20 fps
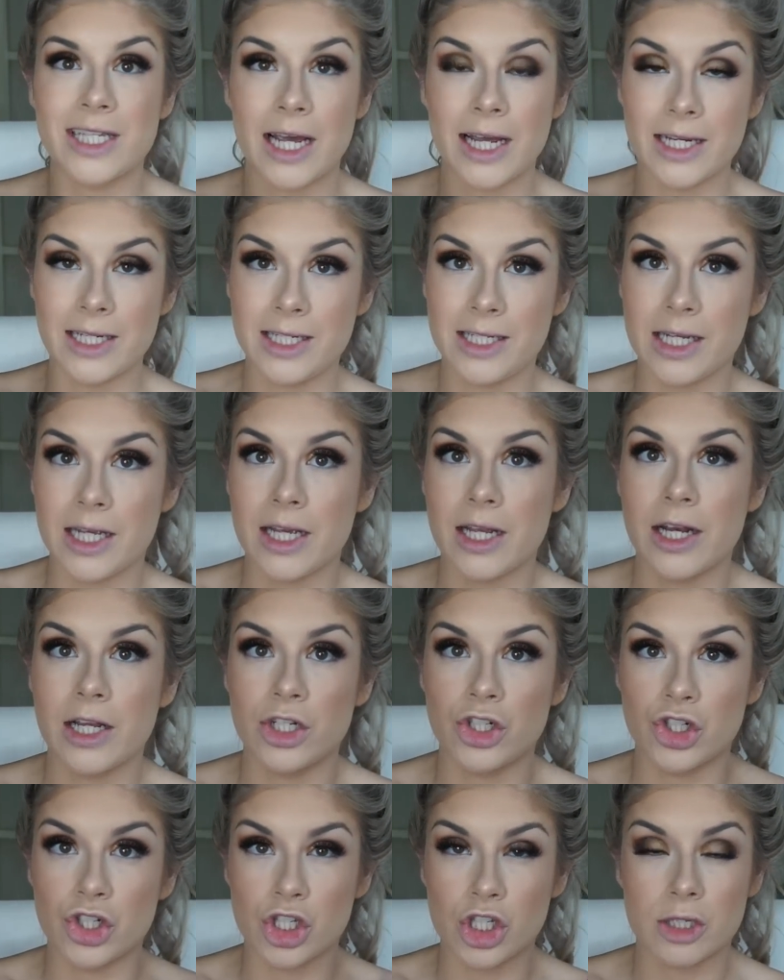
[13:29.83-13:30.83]
I did
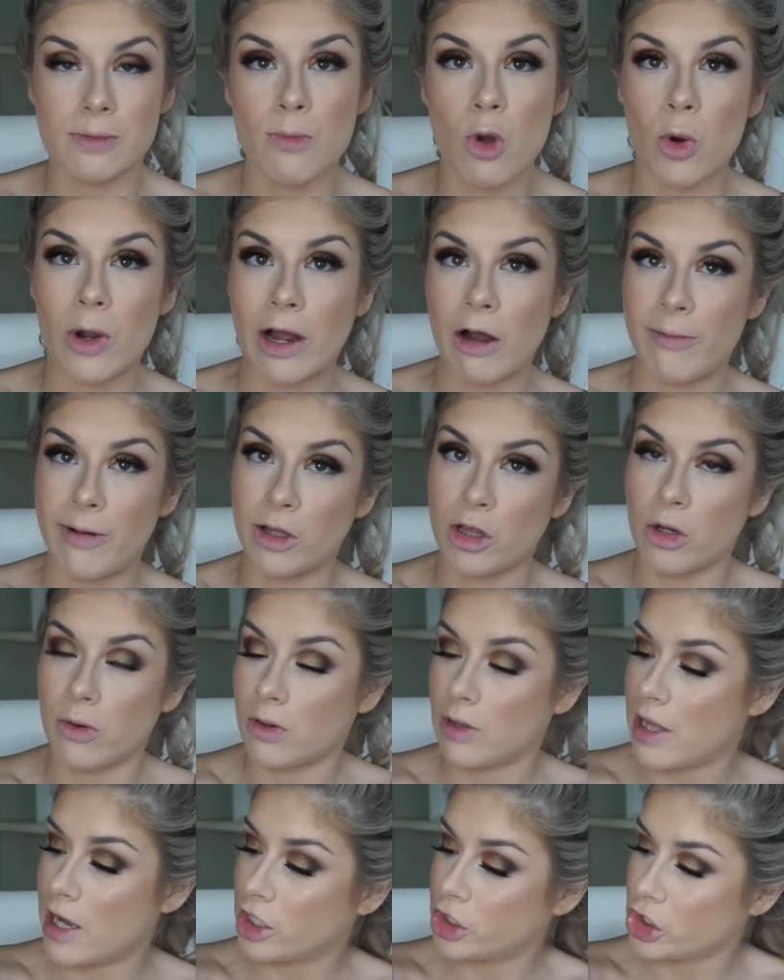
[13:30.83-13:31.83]
and just smoke out my
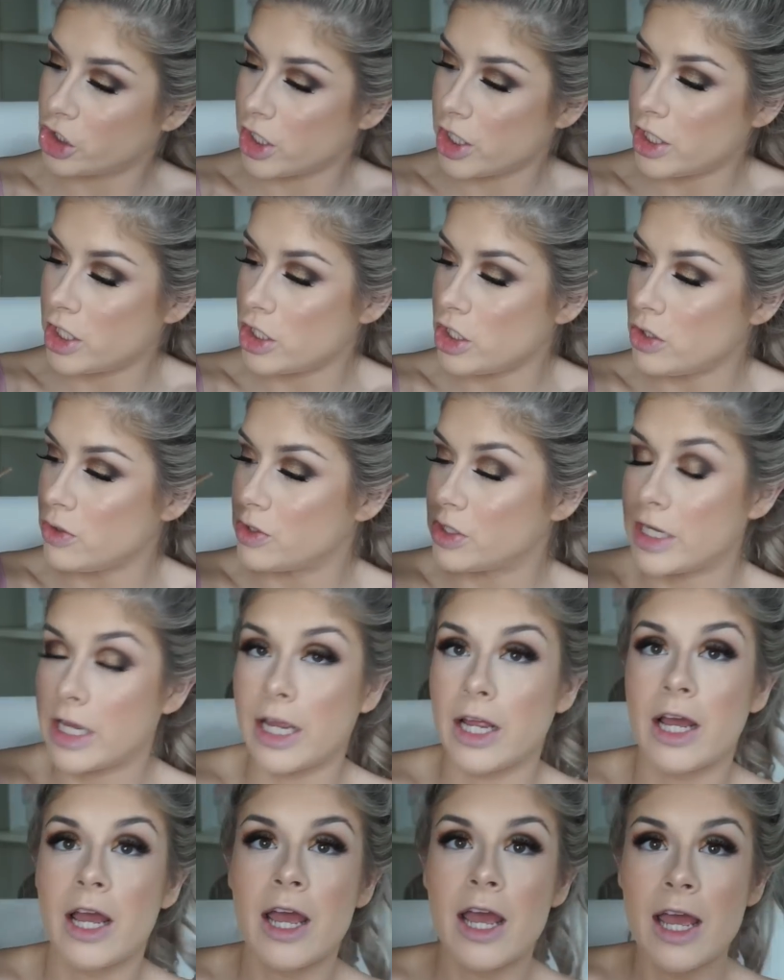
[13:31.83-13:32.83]
lower lash line
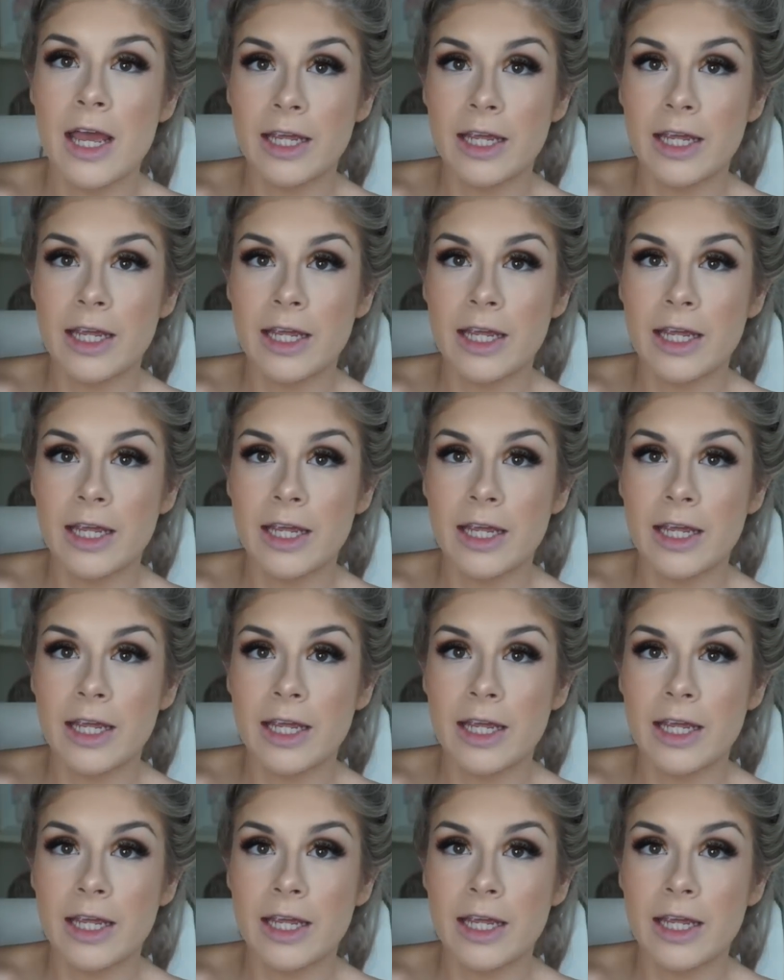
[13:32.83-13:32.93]
using